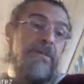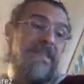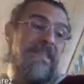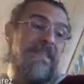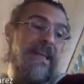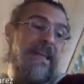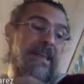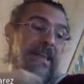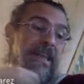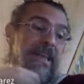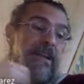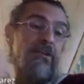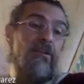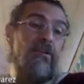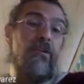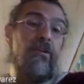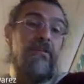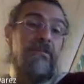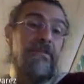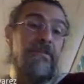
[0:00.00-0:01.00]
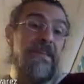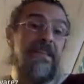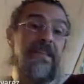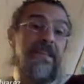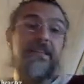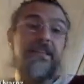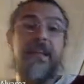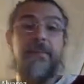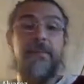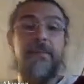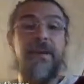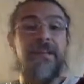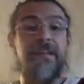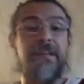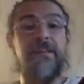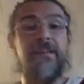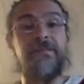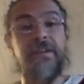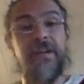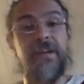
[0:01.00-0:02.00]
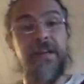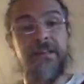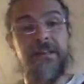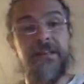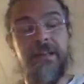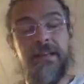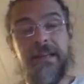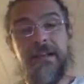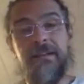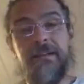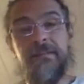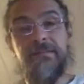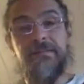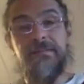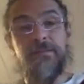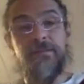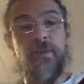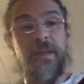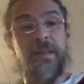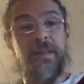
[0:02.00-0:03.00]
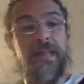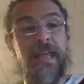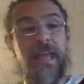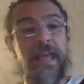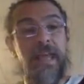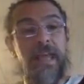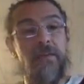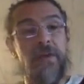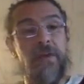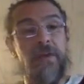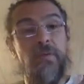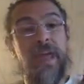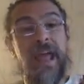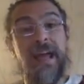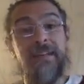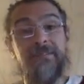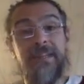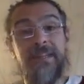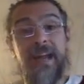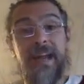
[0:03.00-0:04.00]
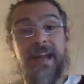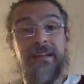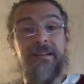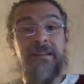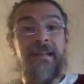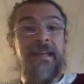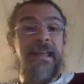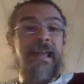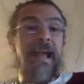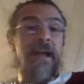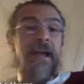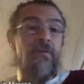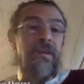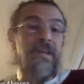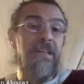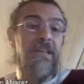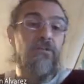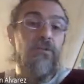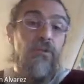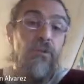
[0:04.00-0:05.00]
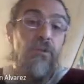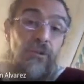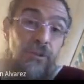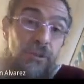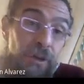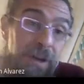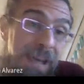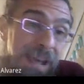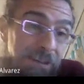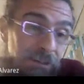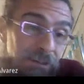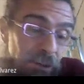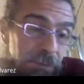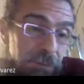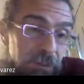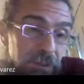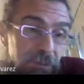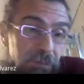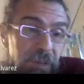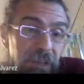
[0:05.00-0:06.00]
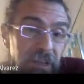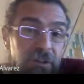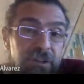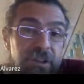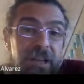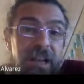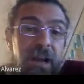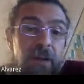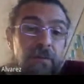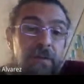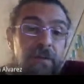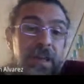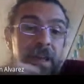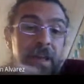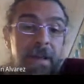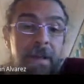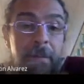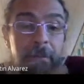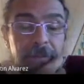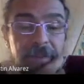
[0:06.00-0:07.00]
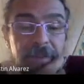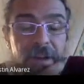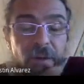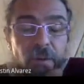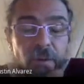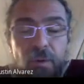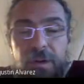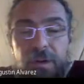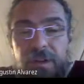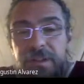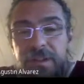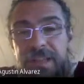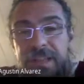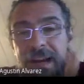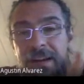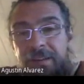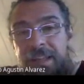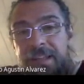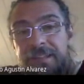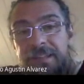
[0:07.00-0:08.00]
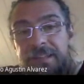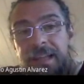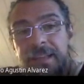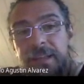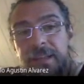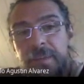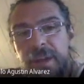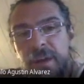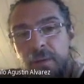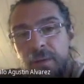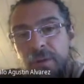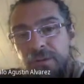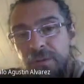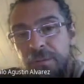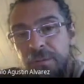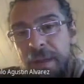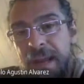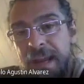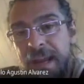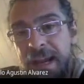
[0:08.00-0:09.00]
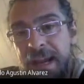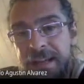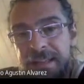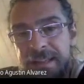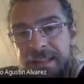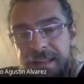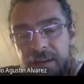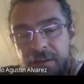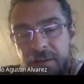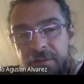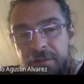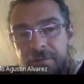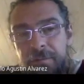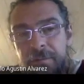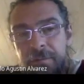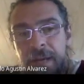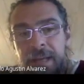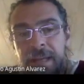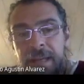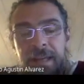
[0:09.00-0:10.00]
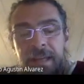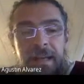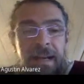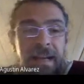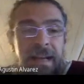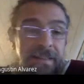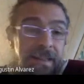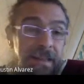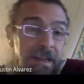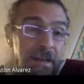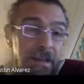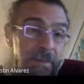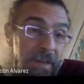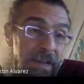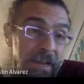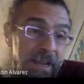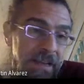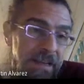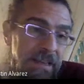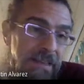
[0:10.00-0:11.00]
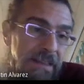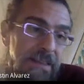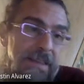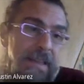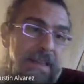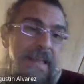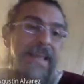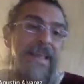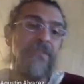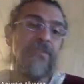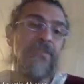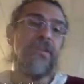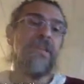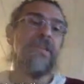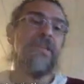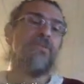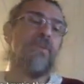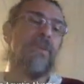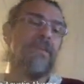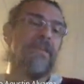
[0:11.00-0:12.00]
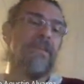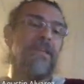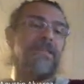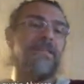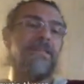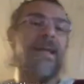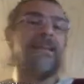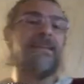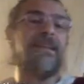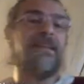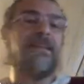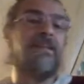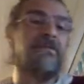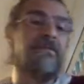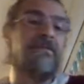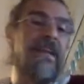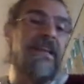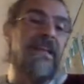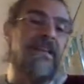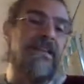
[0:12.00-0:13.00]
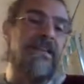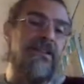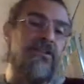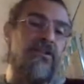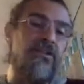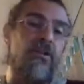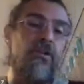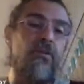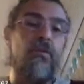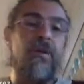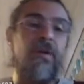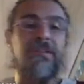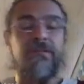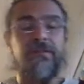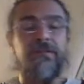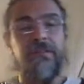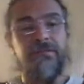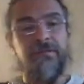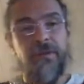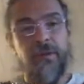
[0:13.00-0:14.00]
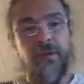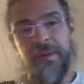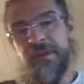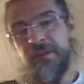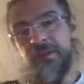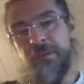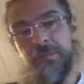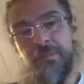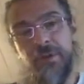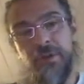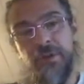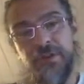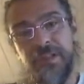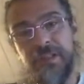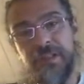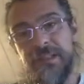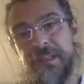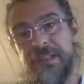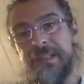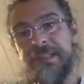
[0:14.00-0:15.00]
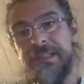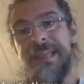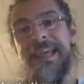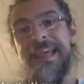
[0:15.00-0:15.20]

is that the law of physics are very different when we are time and we need to control atoms, because now the rules are dictated by quantum mechanics and not by classical mechanics. So this is what they started the field that is called quantum information processing,